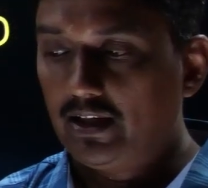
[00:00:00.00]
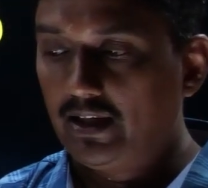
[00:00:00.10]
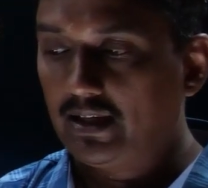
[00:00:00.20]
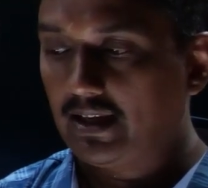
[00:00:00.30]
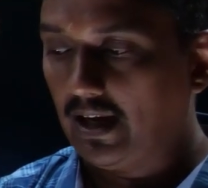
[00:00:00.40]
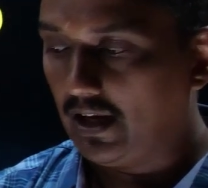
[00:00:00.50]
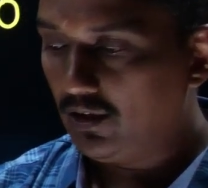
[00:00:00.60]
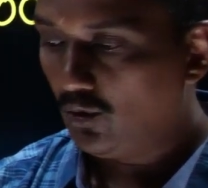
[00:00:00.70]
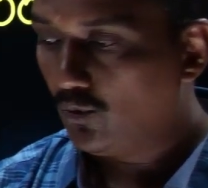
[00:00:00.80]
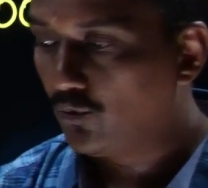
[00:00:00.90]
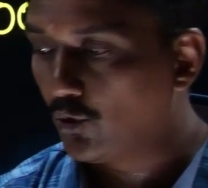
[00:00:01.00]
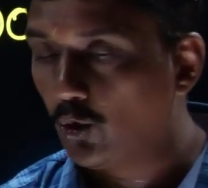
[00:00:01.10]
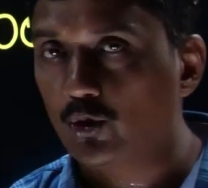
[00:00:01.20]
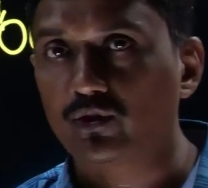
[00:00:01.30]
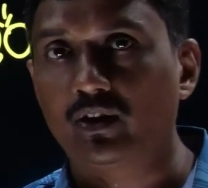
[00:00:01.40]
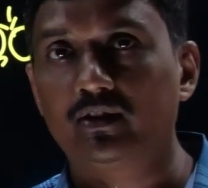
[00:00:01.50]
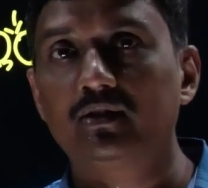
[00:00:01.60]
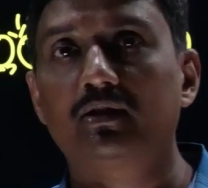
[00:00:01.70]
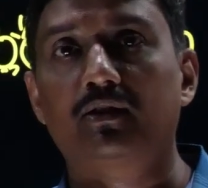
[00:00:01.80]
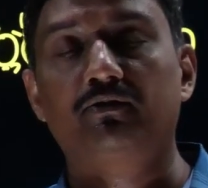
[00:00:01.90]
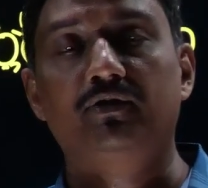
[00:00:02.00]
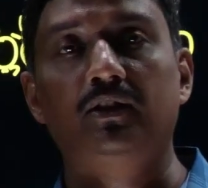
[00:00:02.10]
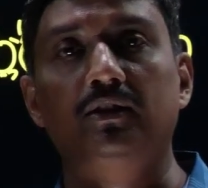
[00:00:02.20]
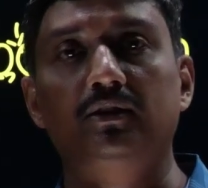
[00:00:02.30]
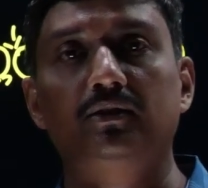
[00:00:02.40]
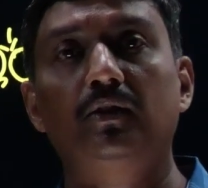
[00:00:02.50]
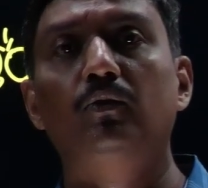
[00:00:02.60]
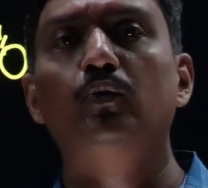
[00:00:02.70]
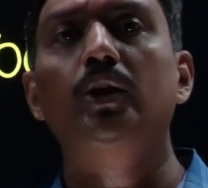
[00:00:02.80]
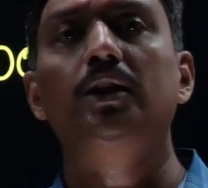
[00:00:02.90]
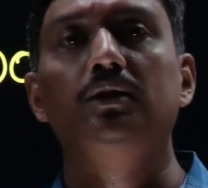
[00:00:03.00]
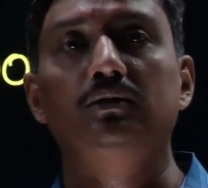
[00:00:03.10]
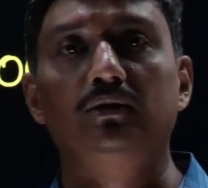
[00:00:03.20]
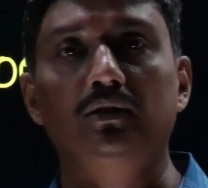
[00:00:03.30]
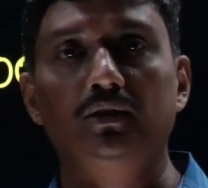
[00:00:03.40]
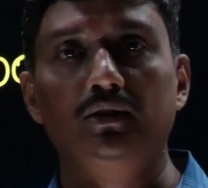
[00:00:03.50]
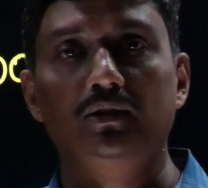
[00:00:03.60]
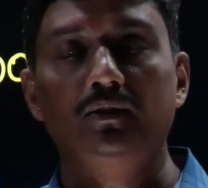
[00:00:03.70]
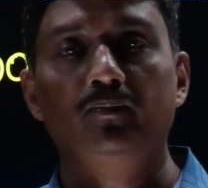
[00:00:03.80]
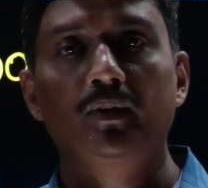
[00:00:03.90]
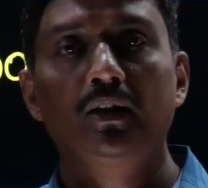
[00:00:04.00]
it can float on the surface very easily.